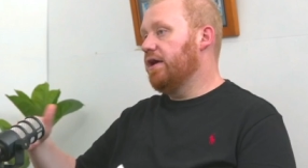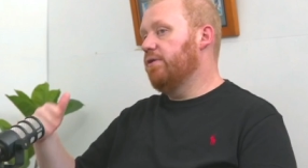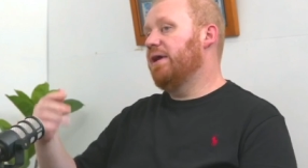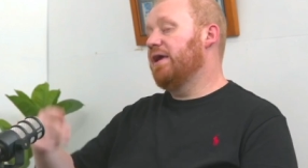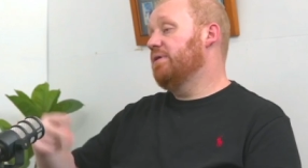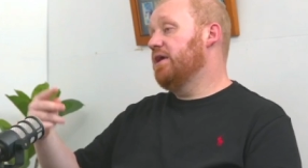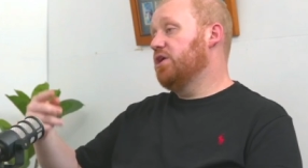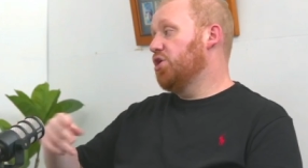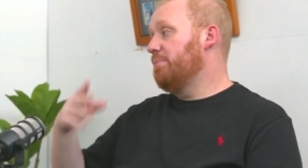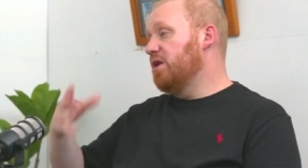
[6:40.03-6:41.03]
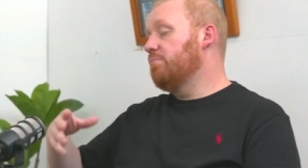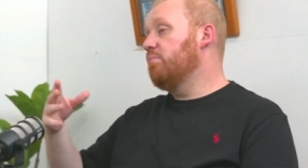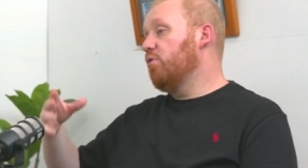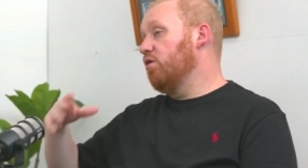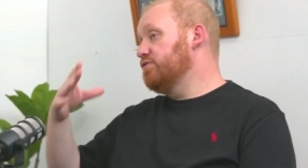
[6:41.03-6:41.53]
It may be a
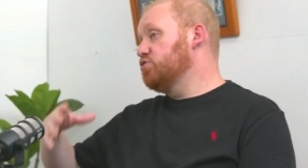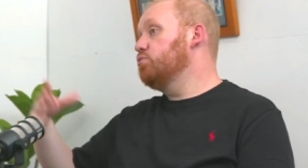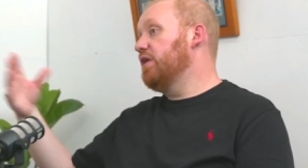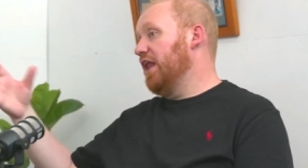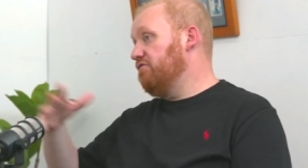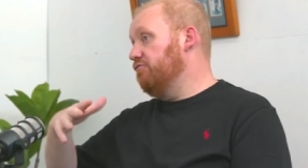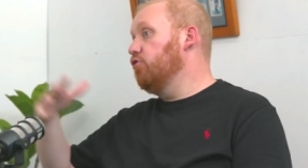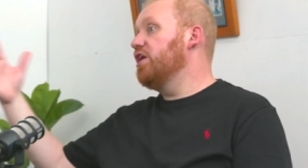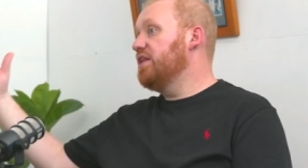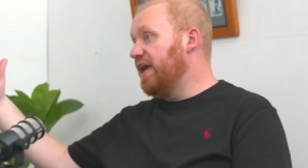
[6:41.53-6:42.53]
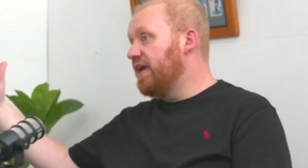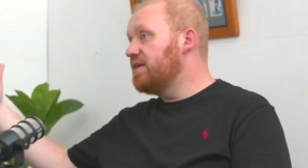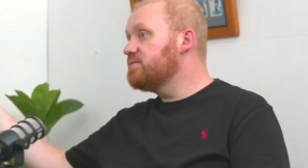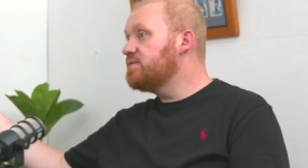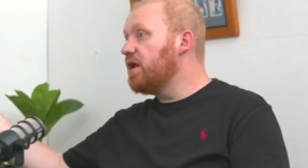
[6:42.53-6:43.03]
minimum of two week, like 14 day
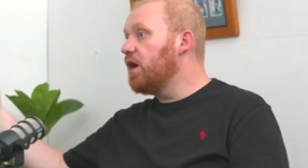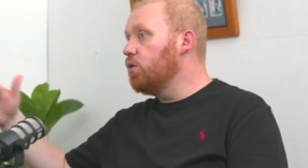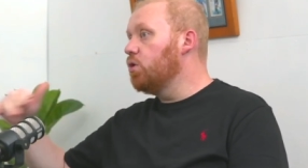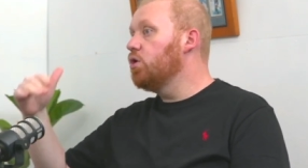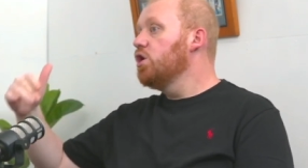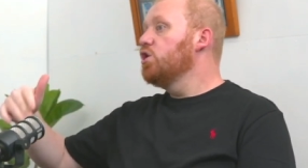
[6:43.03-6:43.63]
sit out or